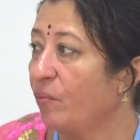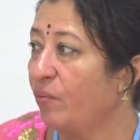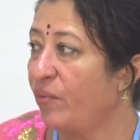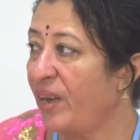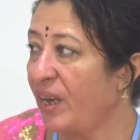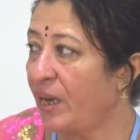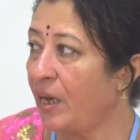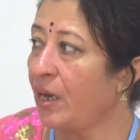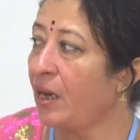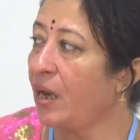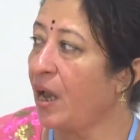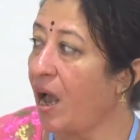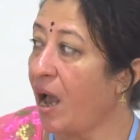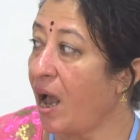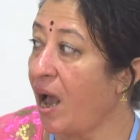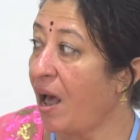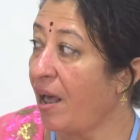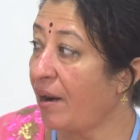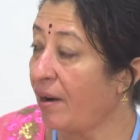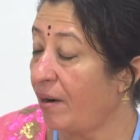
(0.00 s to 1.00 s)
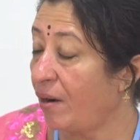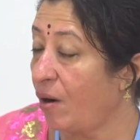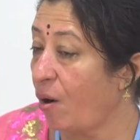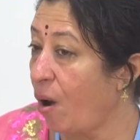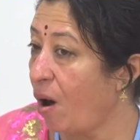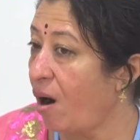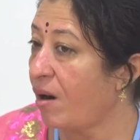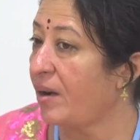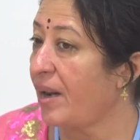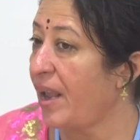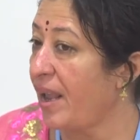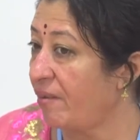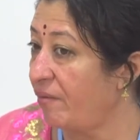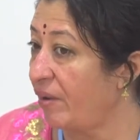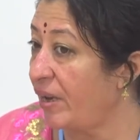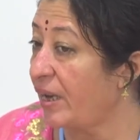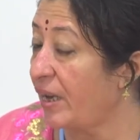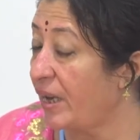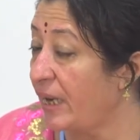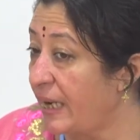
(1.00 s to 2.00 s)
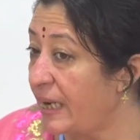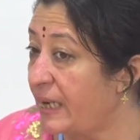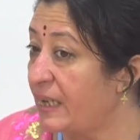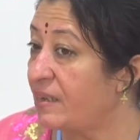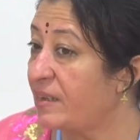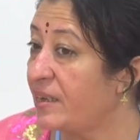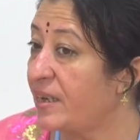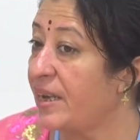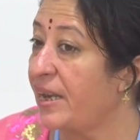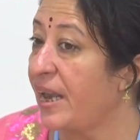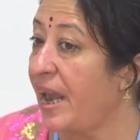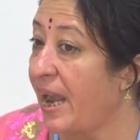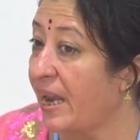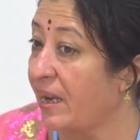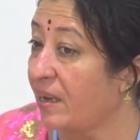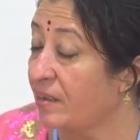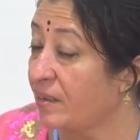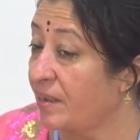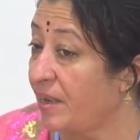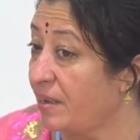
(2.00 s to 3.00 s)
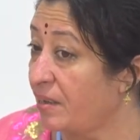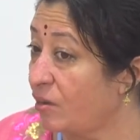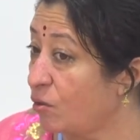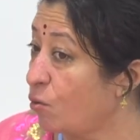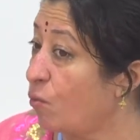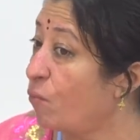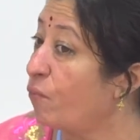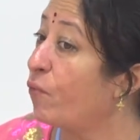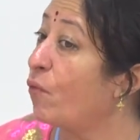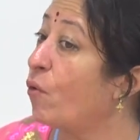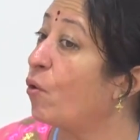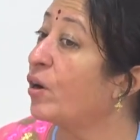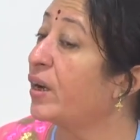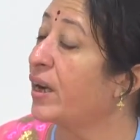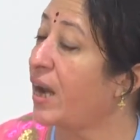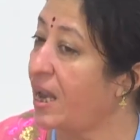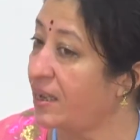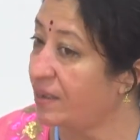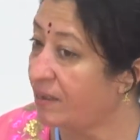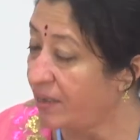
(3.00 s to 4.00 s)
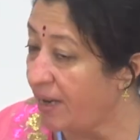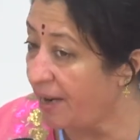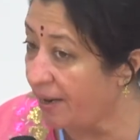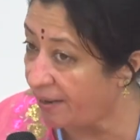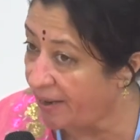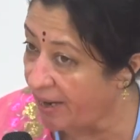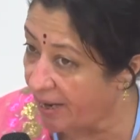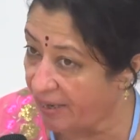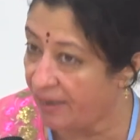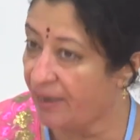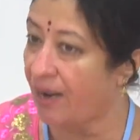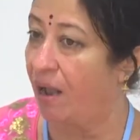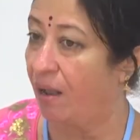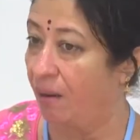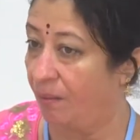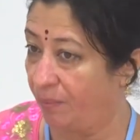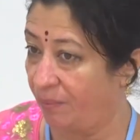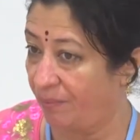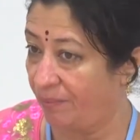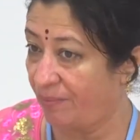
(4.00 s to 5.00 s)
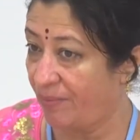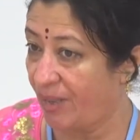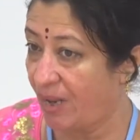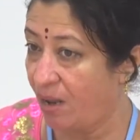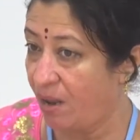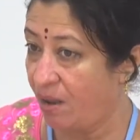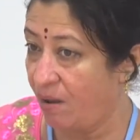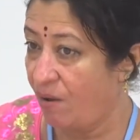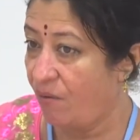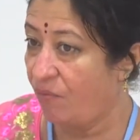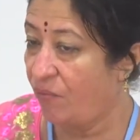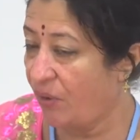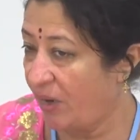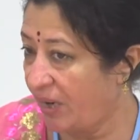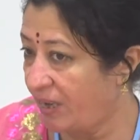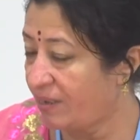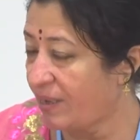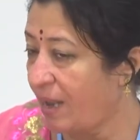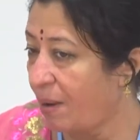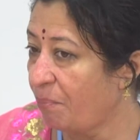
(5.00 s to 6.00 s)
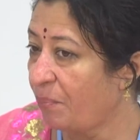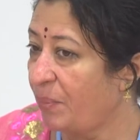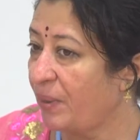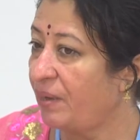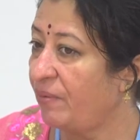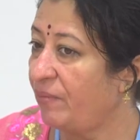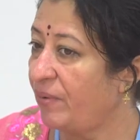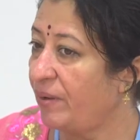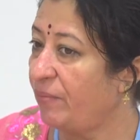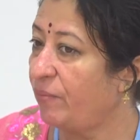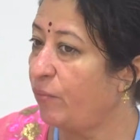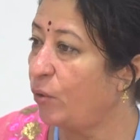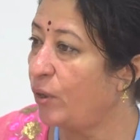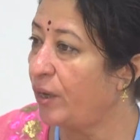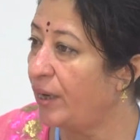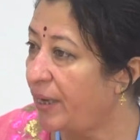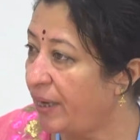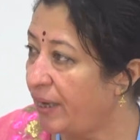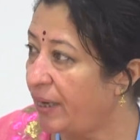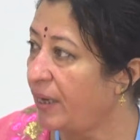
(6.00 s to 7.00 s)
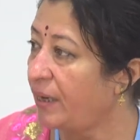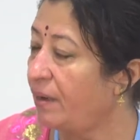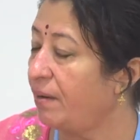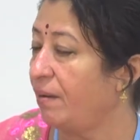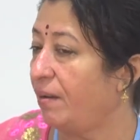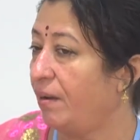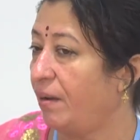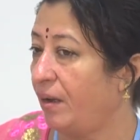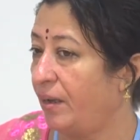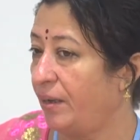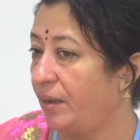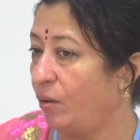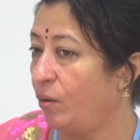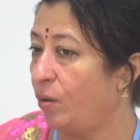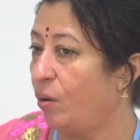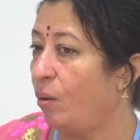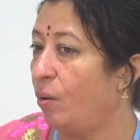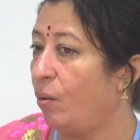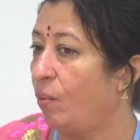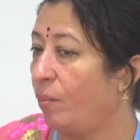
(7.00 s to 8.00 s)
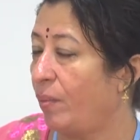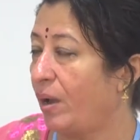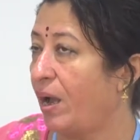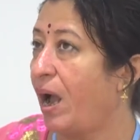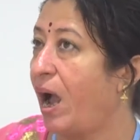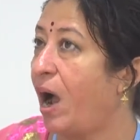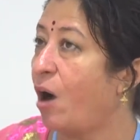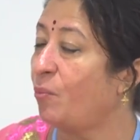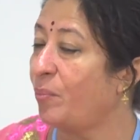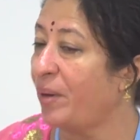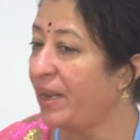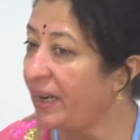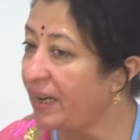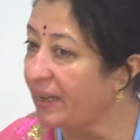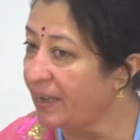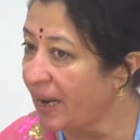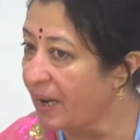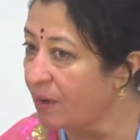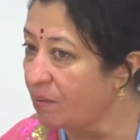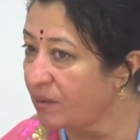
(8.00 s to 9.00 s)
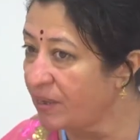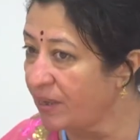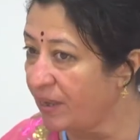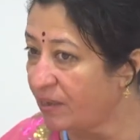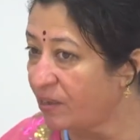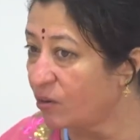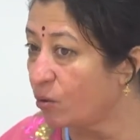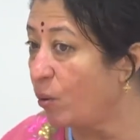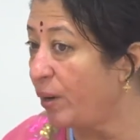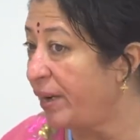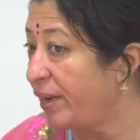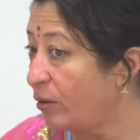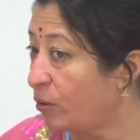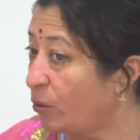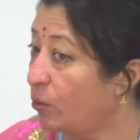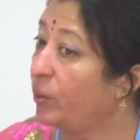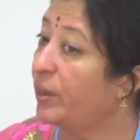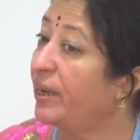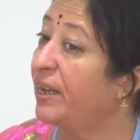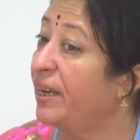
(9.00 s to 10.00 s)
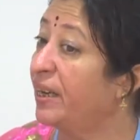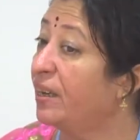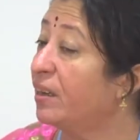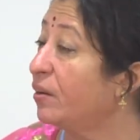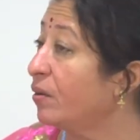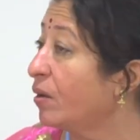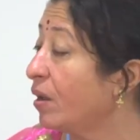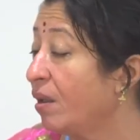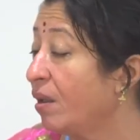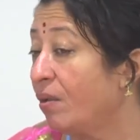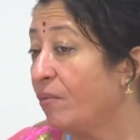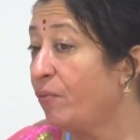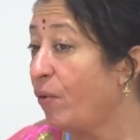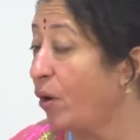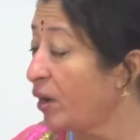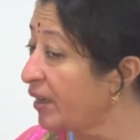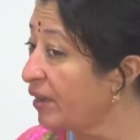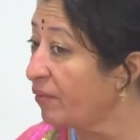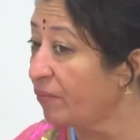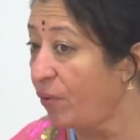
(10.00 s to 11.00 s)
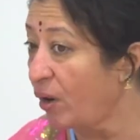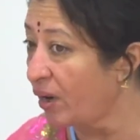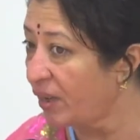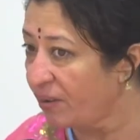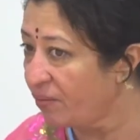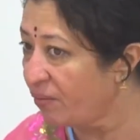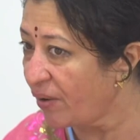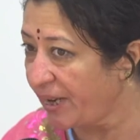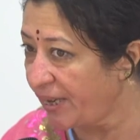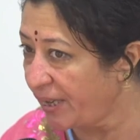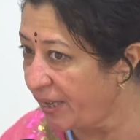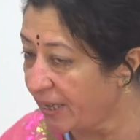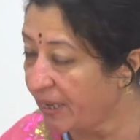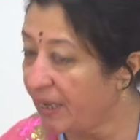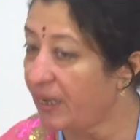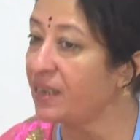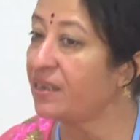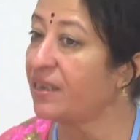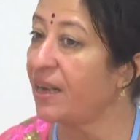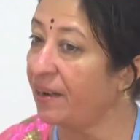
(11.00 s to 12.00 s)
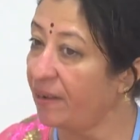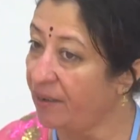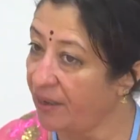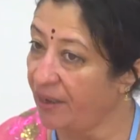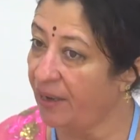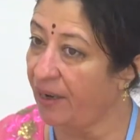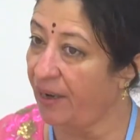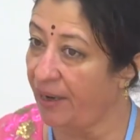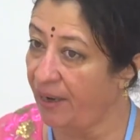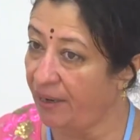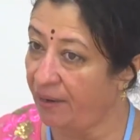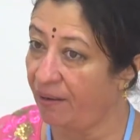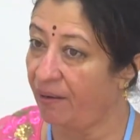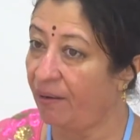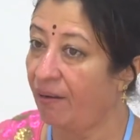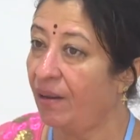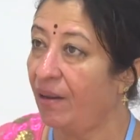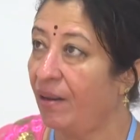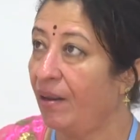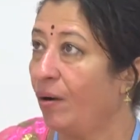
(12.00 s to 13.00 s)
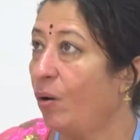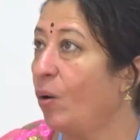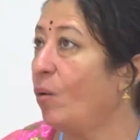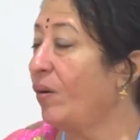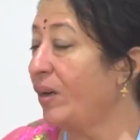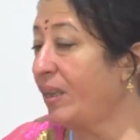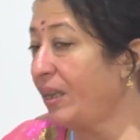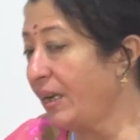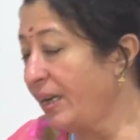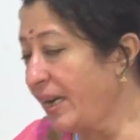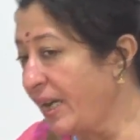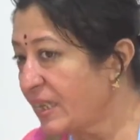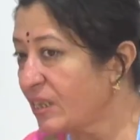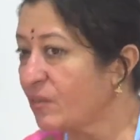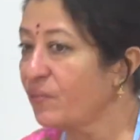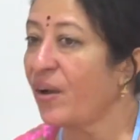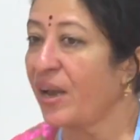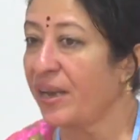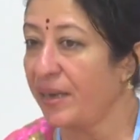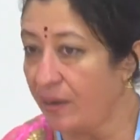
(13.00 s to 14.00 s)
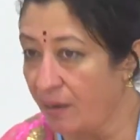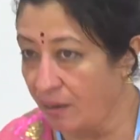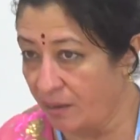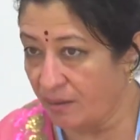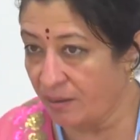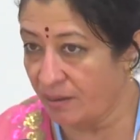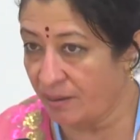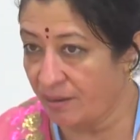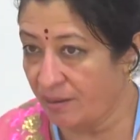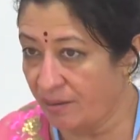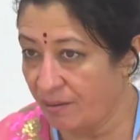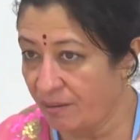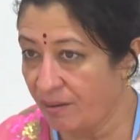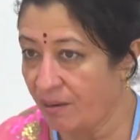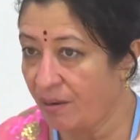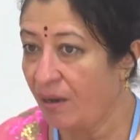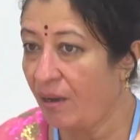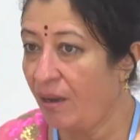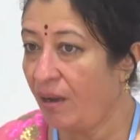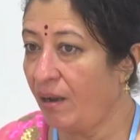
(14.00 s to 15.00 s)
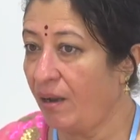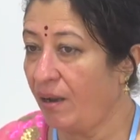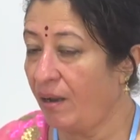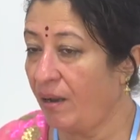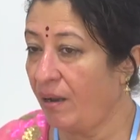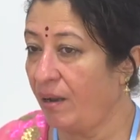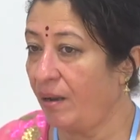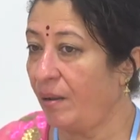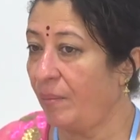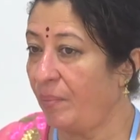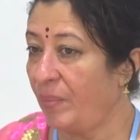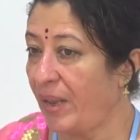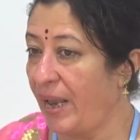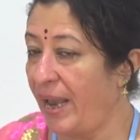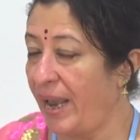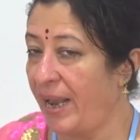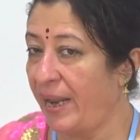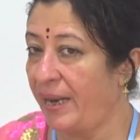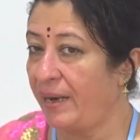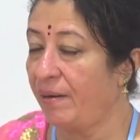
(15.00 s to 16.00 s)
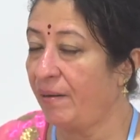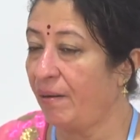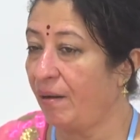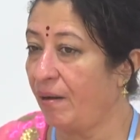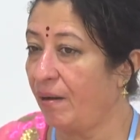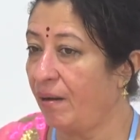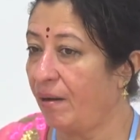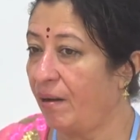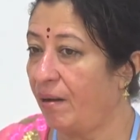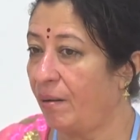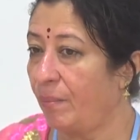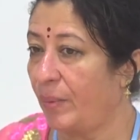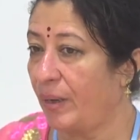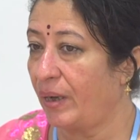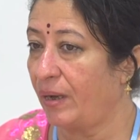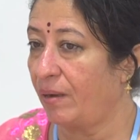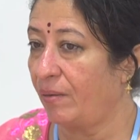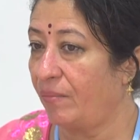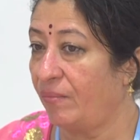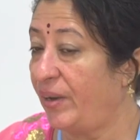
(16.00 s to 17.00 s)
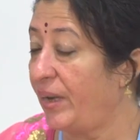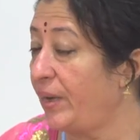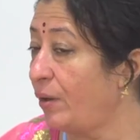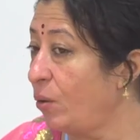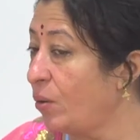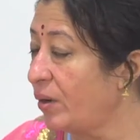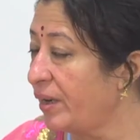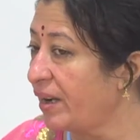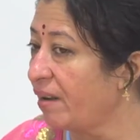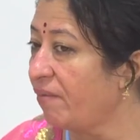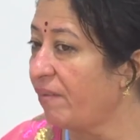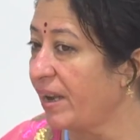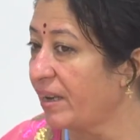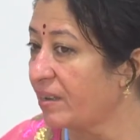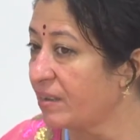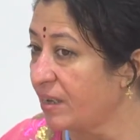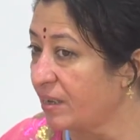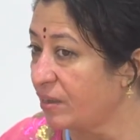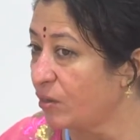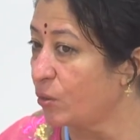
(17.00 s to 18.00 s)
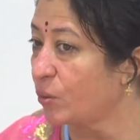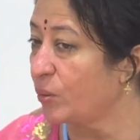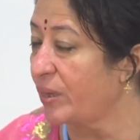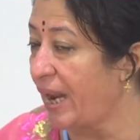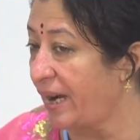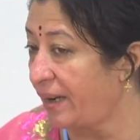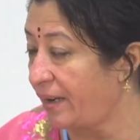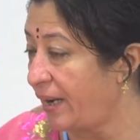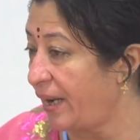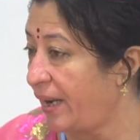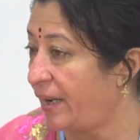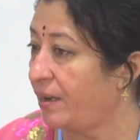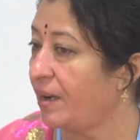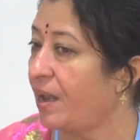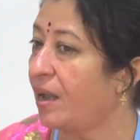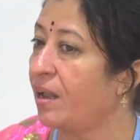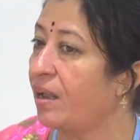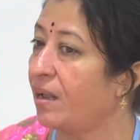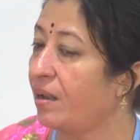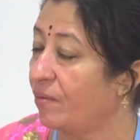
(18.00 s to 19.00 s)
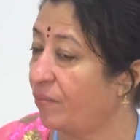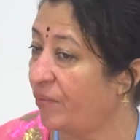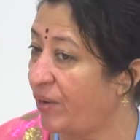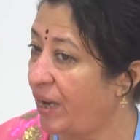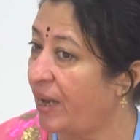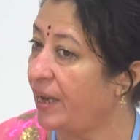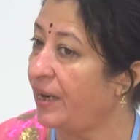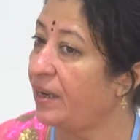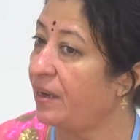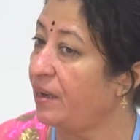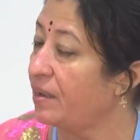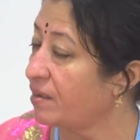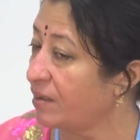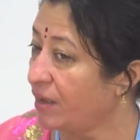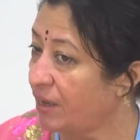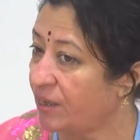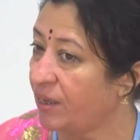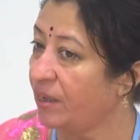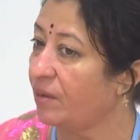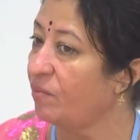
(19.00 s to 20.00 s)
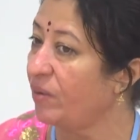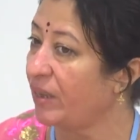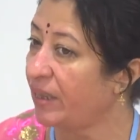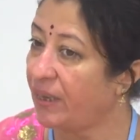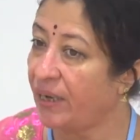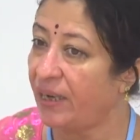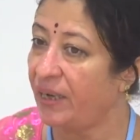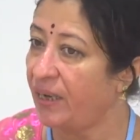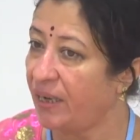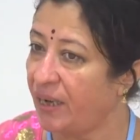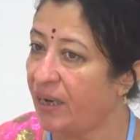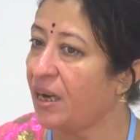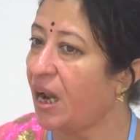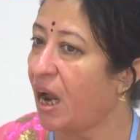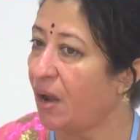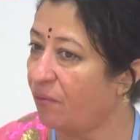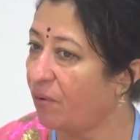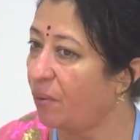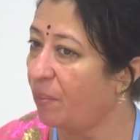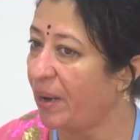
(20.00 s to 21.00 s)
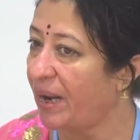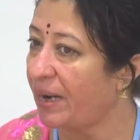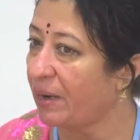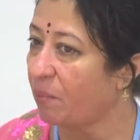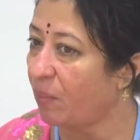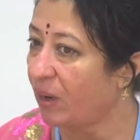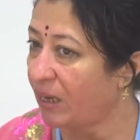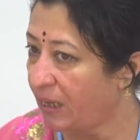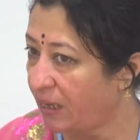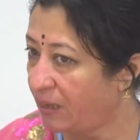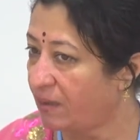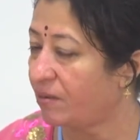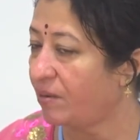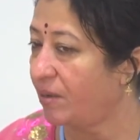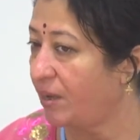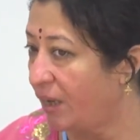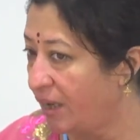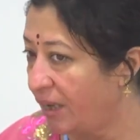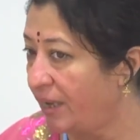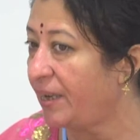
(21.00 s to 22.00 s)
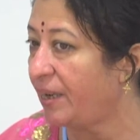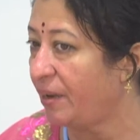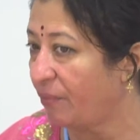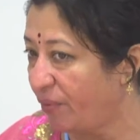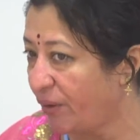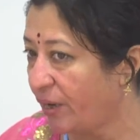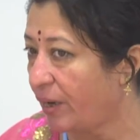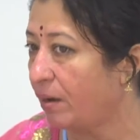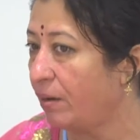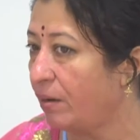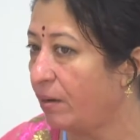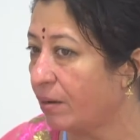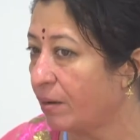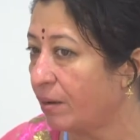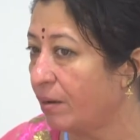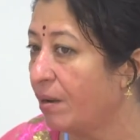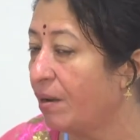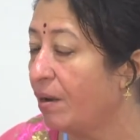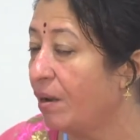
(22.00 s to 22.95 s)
We are not having easy access to forecasting data. For example, we would need, how many times it's going to heat 45 degrees centigrade over the next 5 years. And we don't have access to that data. We are in discussion with the Indian government, but it's really difficult